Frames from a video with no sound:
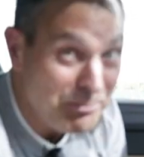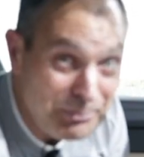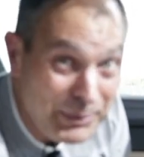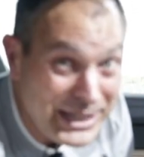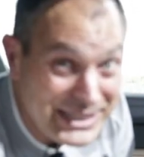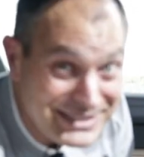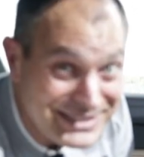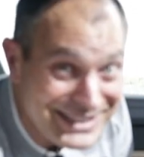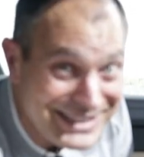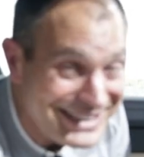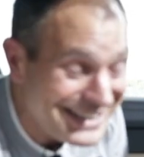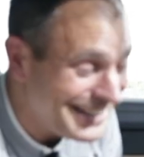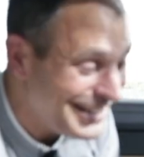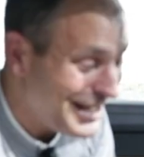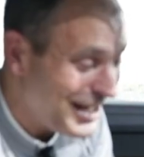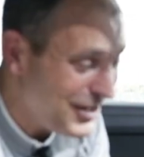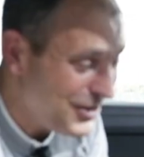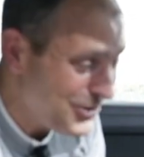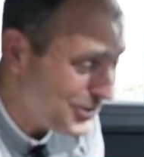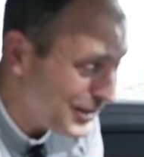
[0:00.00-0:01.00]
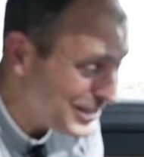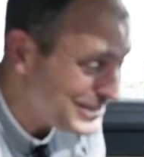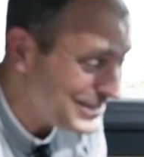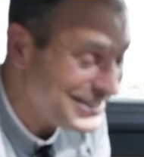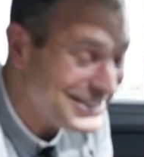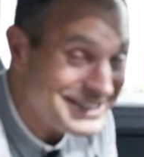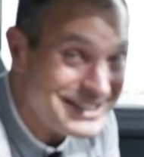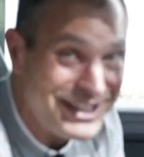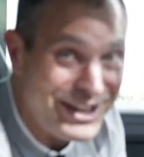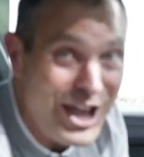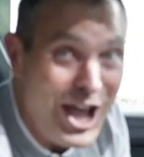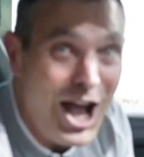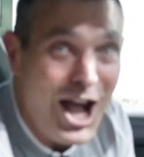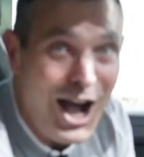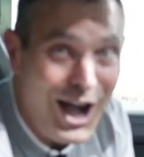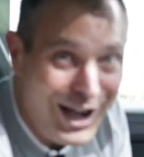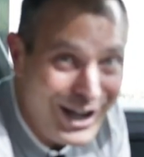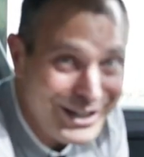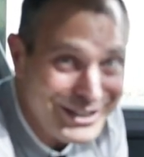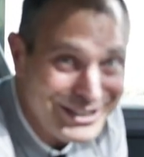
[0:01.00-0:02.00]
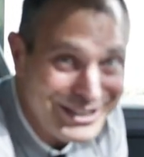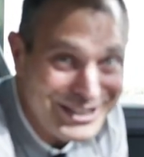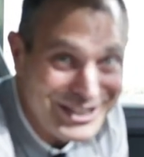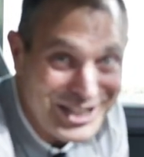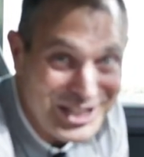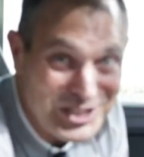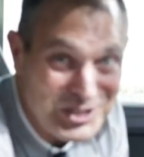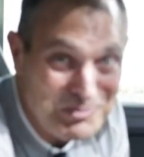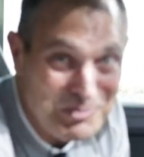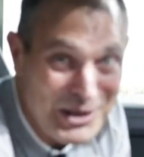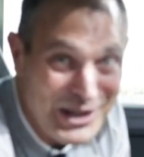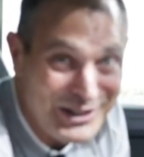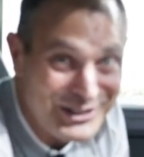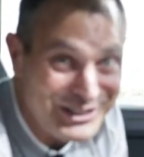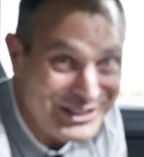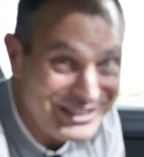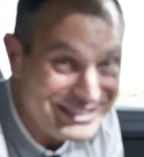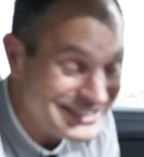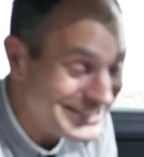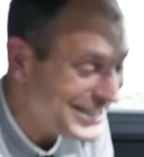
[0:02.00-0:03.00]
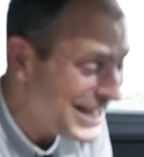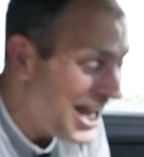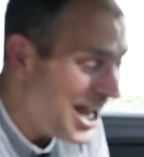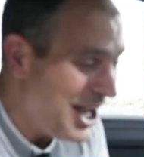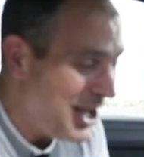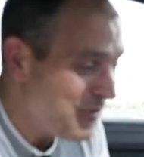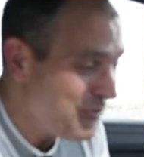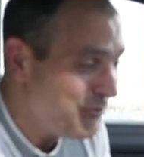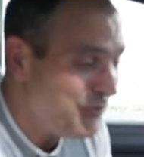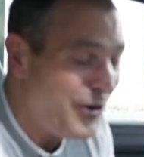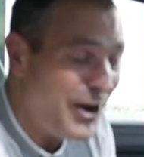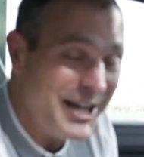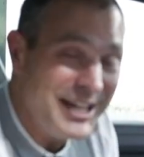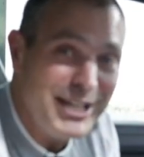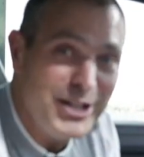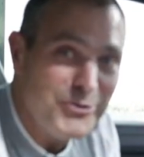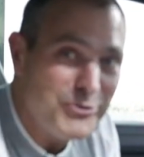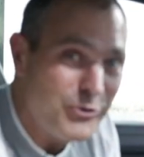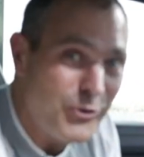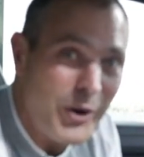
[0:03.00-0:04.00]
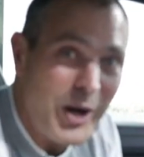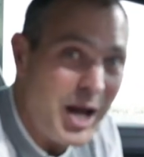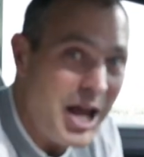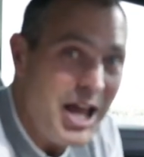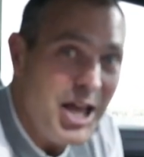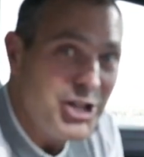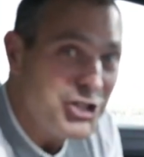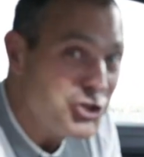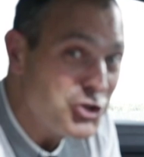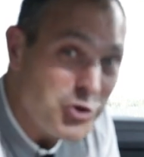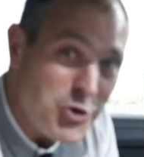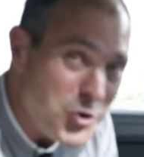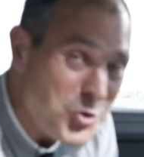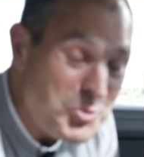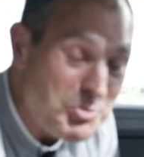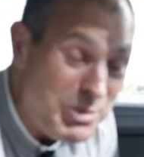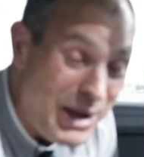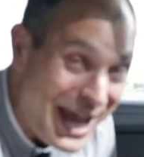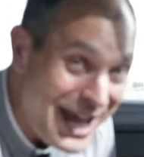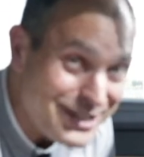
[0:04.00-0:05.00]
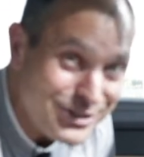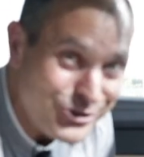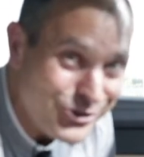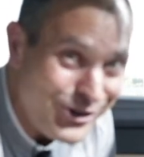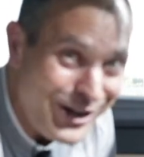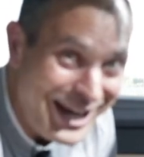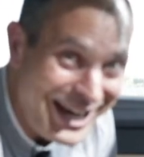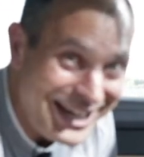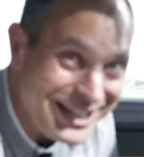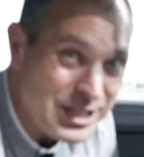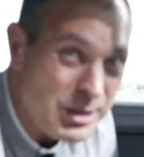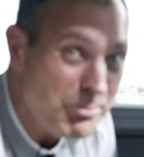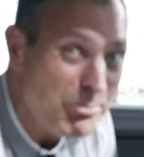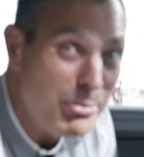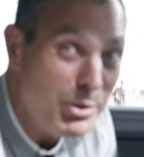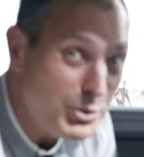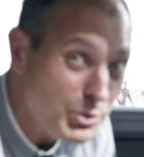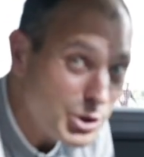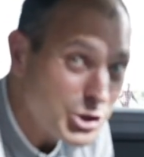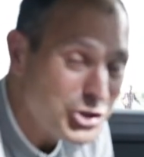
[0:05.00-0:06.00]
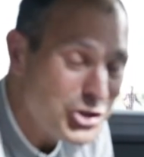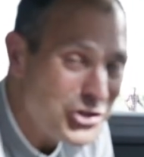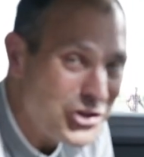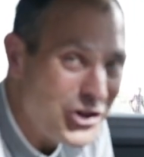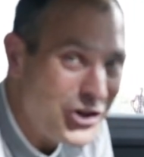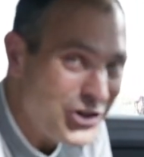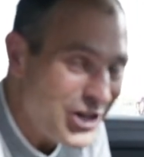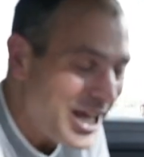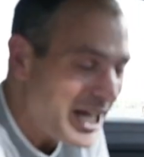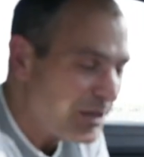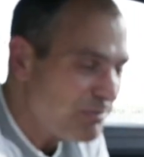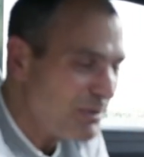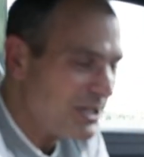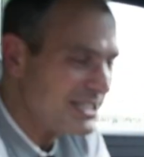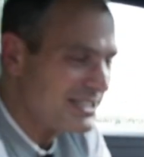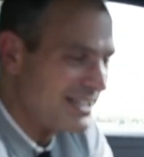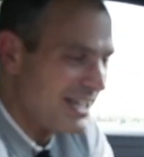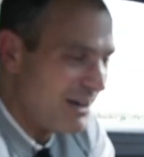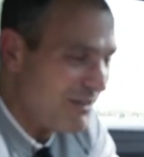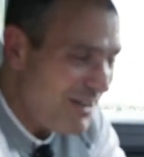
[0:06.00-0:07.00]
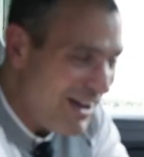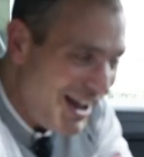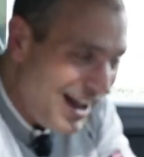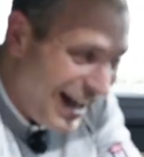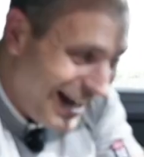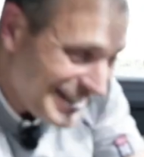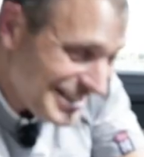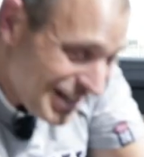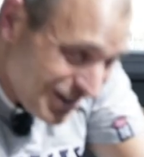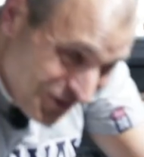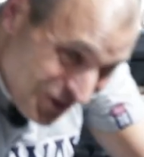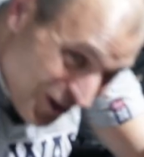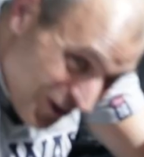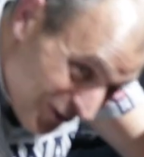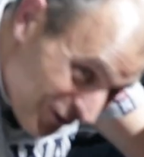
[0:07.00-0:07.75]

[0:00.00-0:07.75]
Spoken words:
basically, this is the hugging experience. And finally, for a true petrolhead and Porsche nerd like myself, I can